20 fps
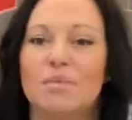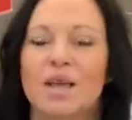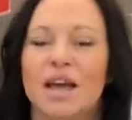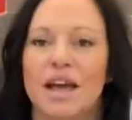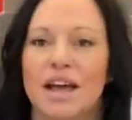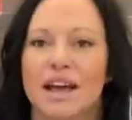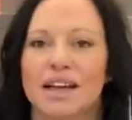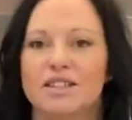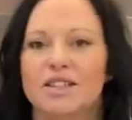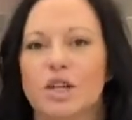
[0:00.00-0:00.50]

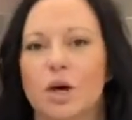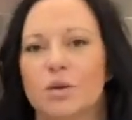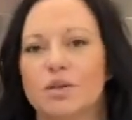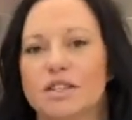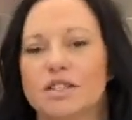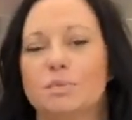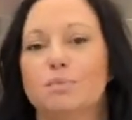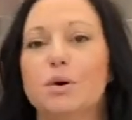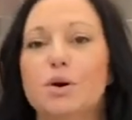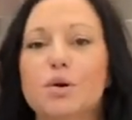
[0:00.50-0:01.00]
And so
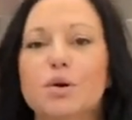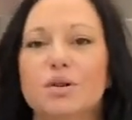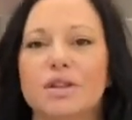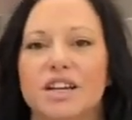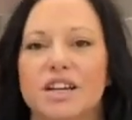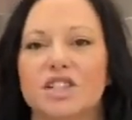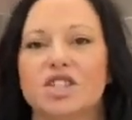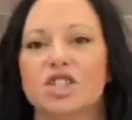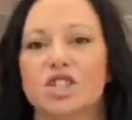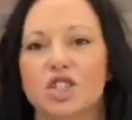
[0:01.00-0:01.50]
this
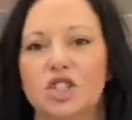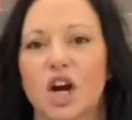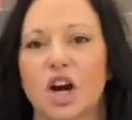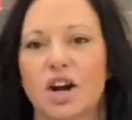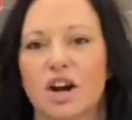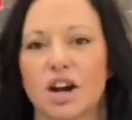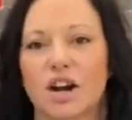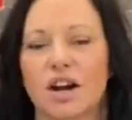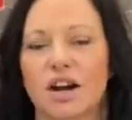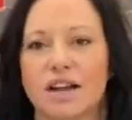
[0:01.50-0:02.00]
poolish
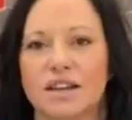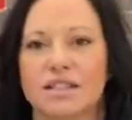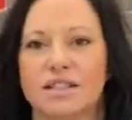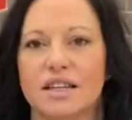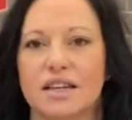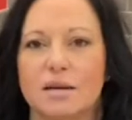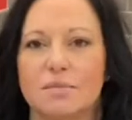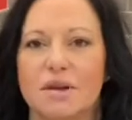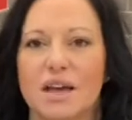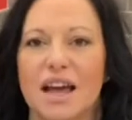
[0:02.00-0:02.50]
starter is
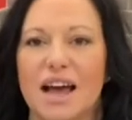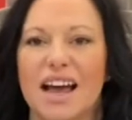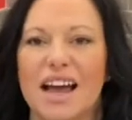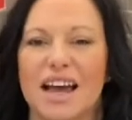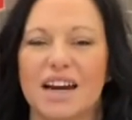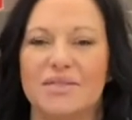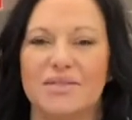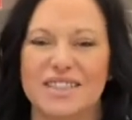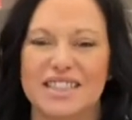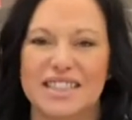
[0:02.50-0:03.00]
gonna be
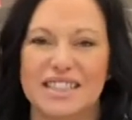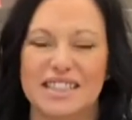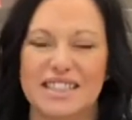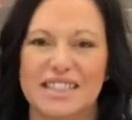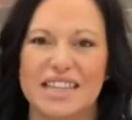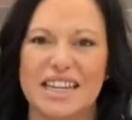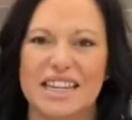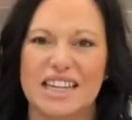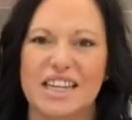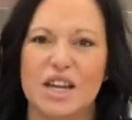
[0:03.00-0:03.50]
kind of a
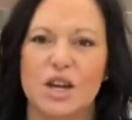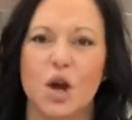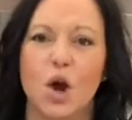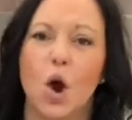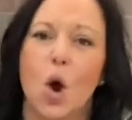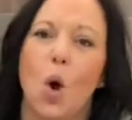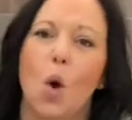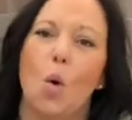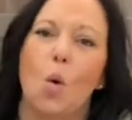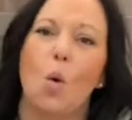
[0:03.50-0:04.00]
sticky,
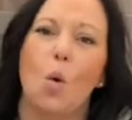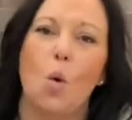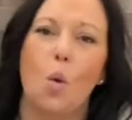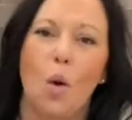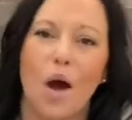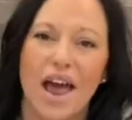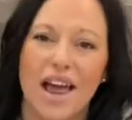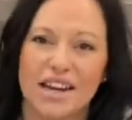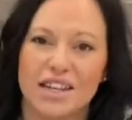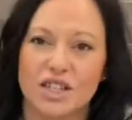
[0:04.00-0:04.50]

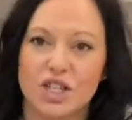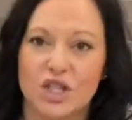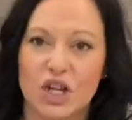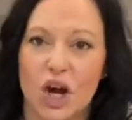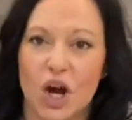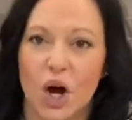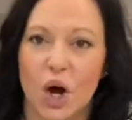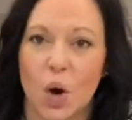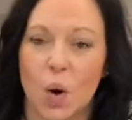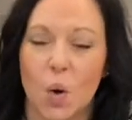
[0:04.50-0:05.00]
wet
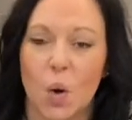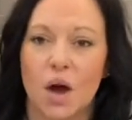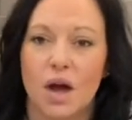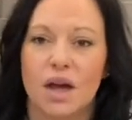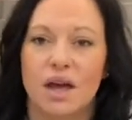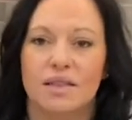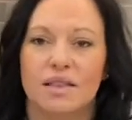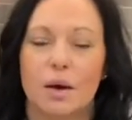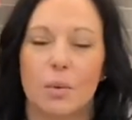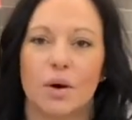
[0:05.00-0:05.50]
dough
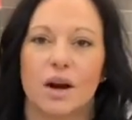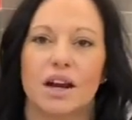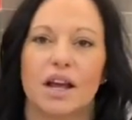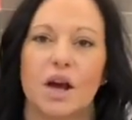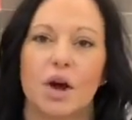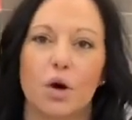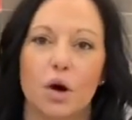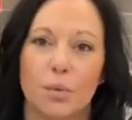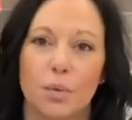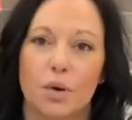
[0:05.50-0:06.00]
that we're gonna
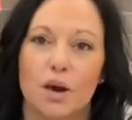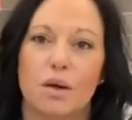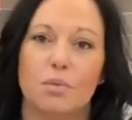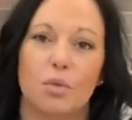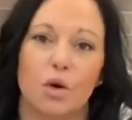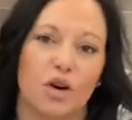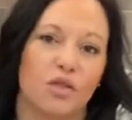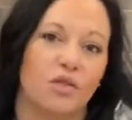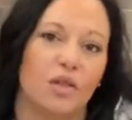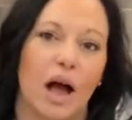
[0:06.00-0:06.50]
incorporate
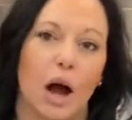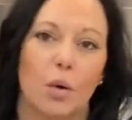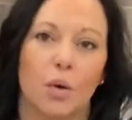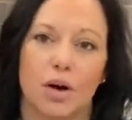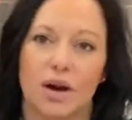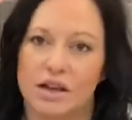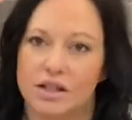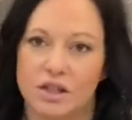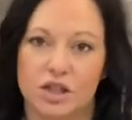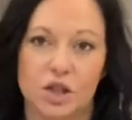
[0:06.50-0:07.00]
more flour
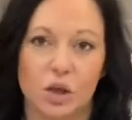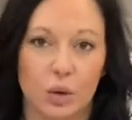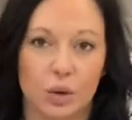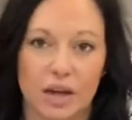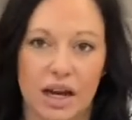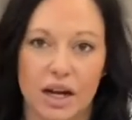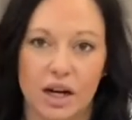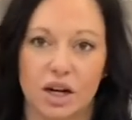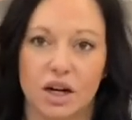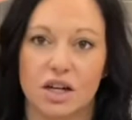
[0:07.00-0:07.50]
into
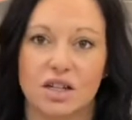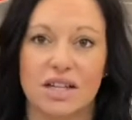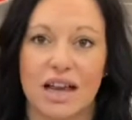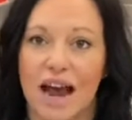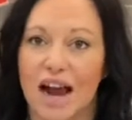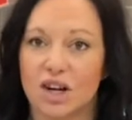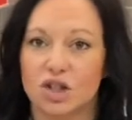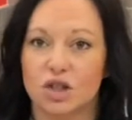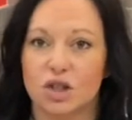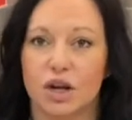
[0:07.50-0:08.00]
later to
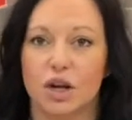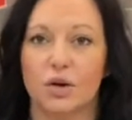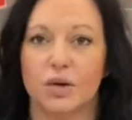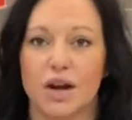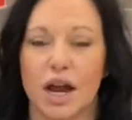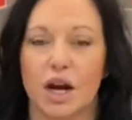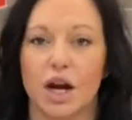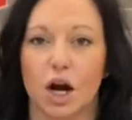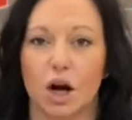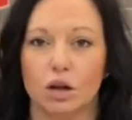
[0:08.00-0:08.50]
actually
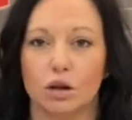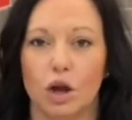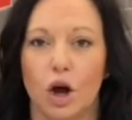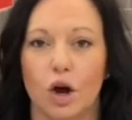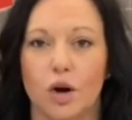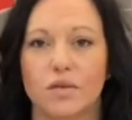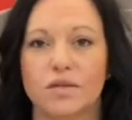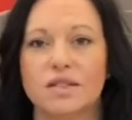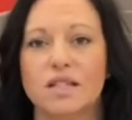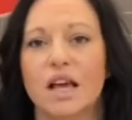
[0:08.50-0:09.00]
create our
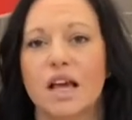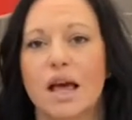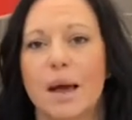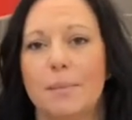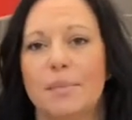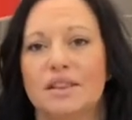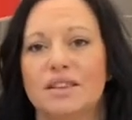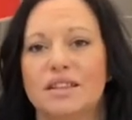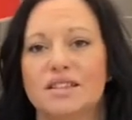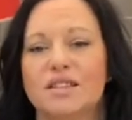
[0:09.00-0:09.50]
loaves.
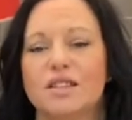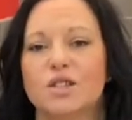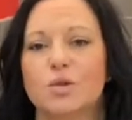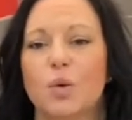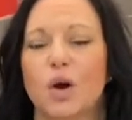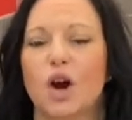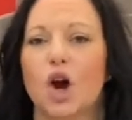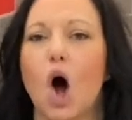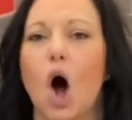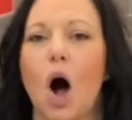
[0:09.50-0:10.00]
But this is
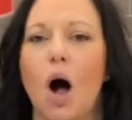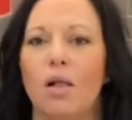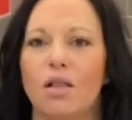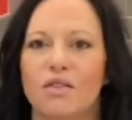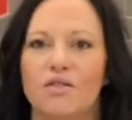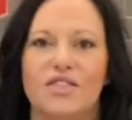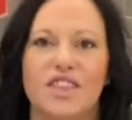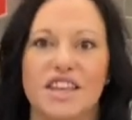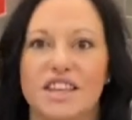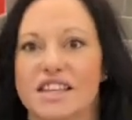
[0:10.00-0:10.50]
where all
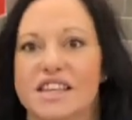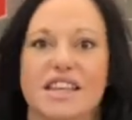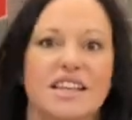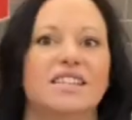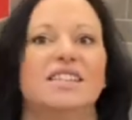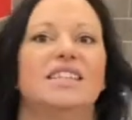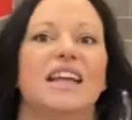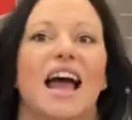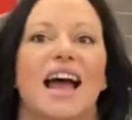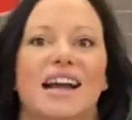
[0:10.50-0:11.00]
of the
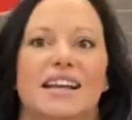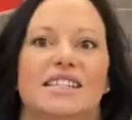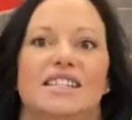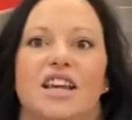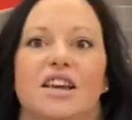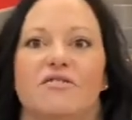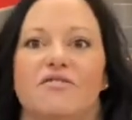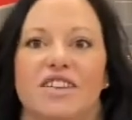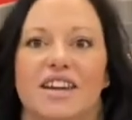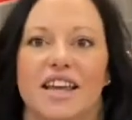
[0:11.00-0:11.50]
yeast
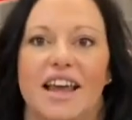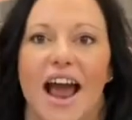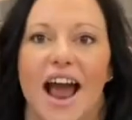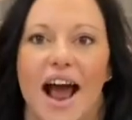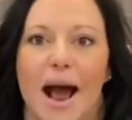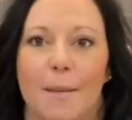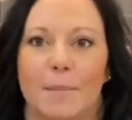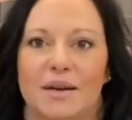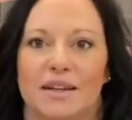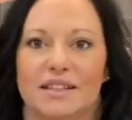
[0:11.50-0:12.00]
activity
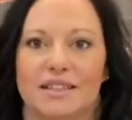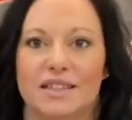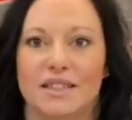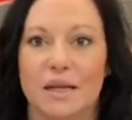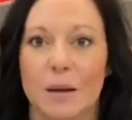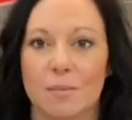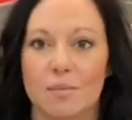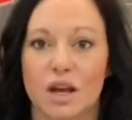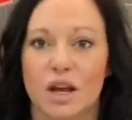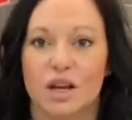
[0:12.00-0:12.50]
happens.
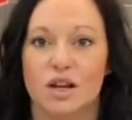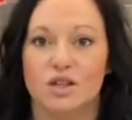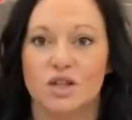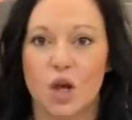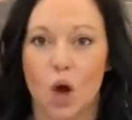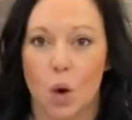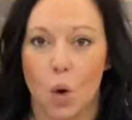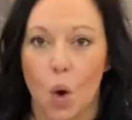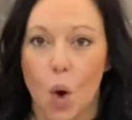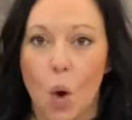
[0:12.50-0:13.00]

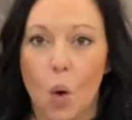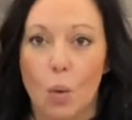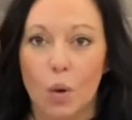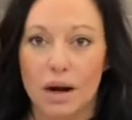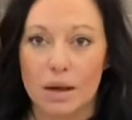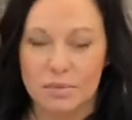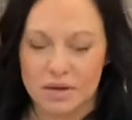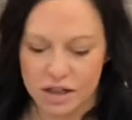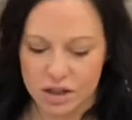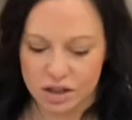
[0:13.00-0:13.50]
So what
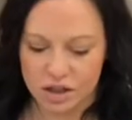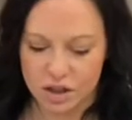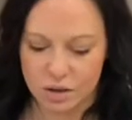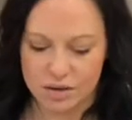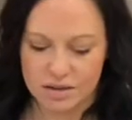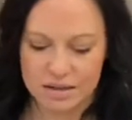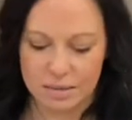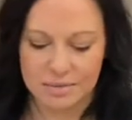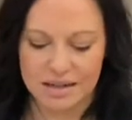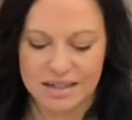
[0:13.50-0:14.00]
I'm gonna do
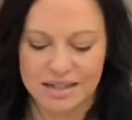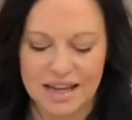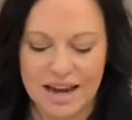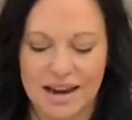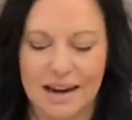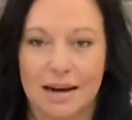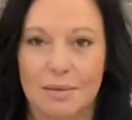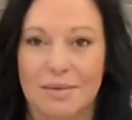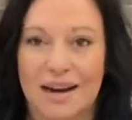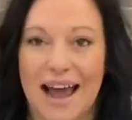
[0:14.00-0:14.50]
is I'm gonna
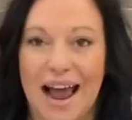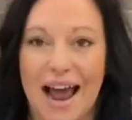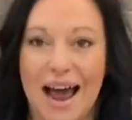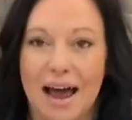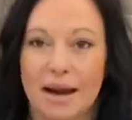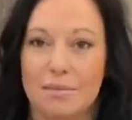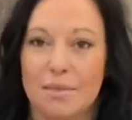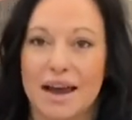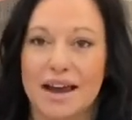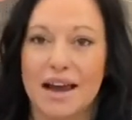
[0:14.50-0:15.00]
take and I'm gonna
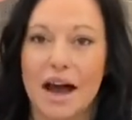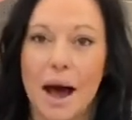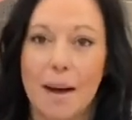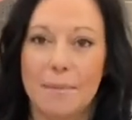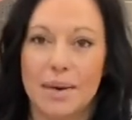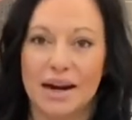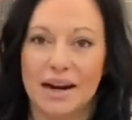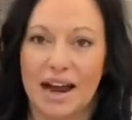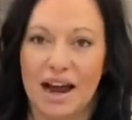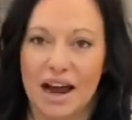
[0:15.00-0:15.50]
add my cup
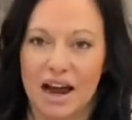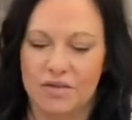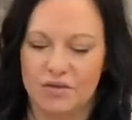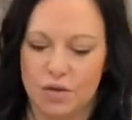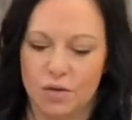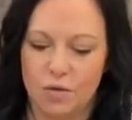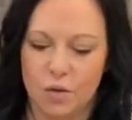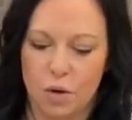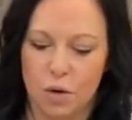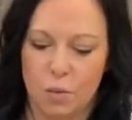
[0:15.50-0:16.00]
and a half
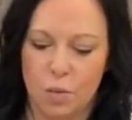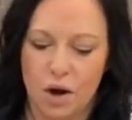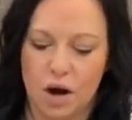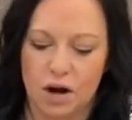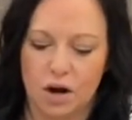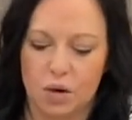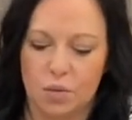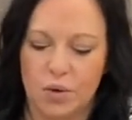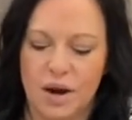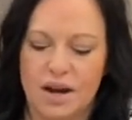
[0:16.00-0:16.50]
of warm
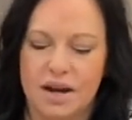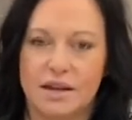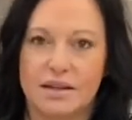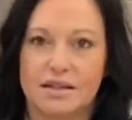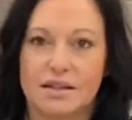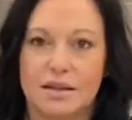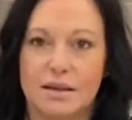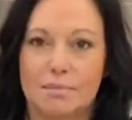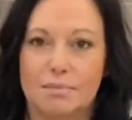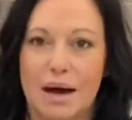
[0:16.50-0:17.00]
water right
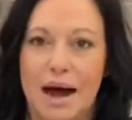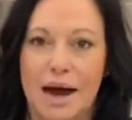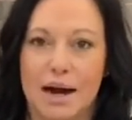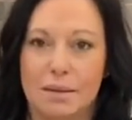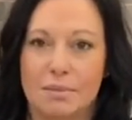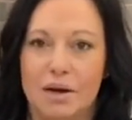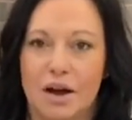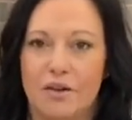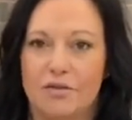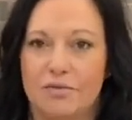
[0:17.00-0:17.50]
into the
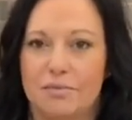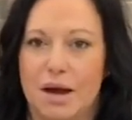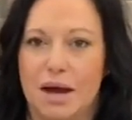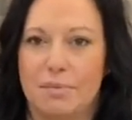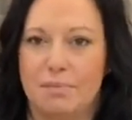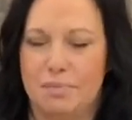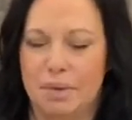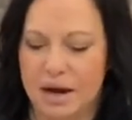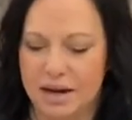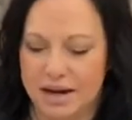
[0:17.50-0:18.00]
bottom of my
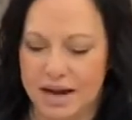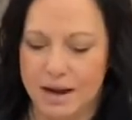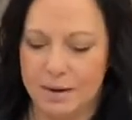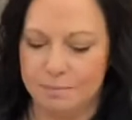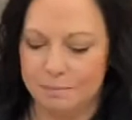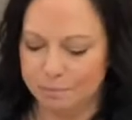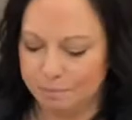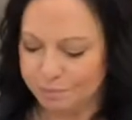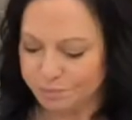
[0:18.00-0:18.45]
bucket.